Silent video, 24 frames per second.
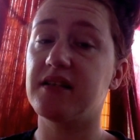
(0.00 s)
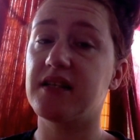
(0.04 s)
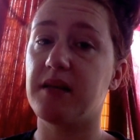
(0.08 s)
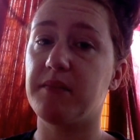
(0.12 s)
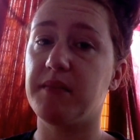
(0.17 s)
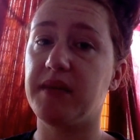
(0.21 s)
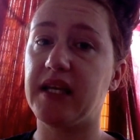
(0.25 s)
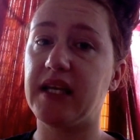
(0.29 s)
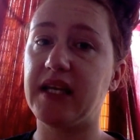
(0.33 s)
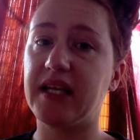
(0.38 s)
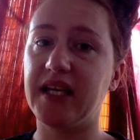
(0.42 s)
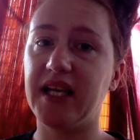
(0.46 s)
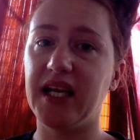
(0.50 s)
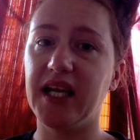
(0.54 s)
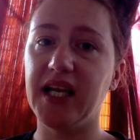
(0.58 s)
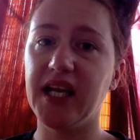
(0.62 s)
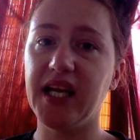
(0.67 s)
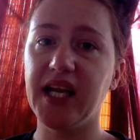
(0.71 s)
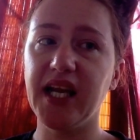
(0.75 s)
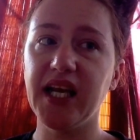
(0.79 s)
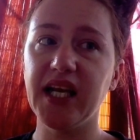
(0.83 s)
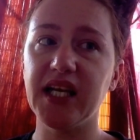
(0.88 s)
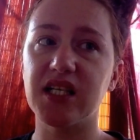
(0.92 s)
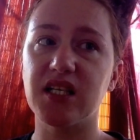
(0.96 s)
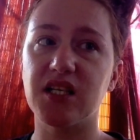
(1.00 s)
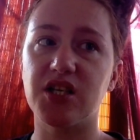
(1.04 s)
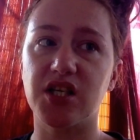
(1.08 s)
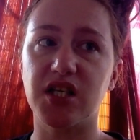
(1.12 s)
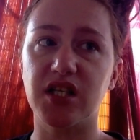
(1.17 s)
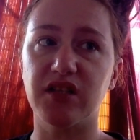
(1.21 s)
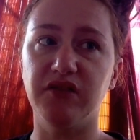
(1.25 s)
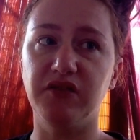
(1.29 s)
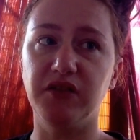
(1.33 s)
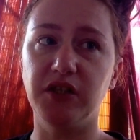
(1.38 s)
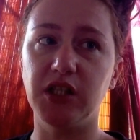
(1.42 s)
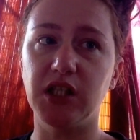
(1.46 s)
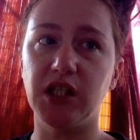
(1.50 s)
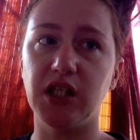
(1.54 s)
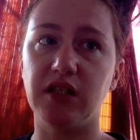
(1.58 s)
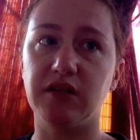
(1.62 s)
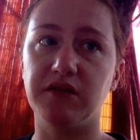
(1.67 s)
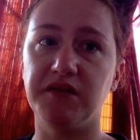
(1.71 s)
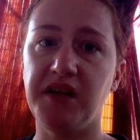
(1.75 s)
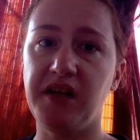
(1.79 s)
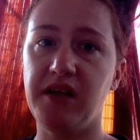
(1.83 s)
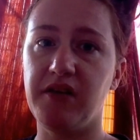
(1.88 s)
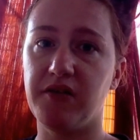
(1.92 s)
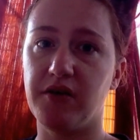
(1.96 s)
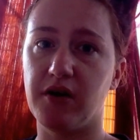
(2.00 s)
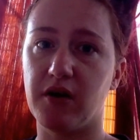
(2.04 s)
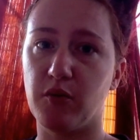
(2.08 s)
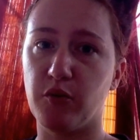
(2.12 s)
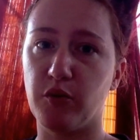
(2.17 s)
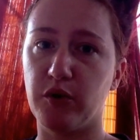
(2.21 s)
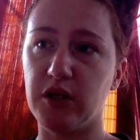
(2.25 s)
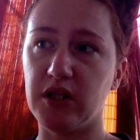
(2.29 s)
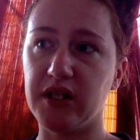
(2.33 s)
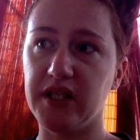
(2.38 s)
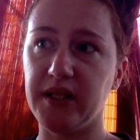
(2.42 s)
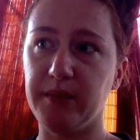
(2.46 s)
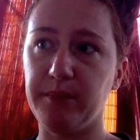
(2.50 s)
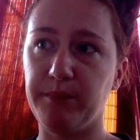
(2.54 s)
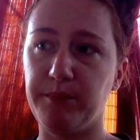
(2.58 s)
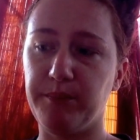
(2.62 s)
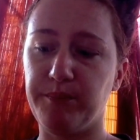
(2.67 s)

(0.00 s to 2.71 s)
I mean, Connecticut is just full of either really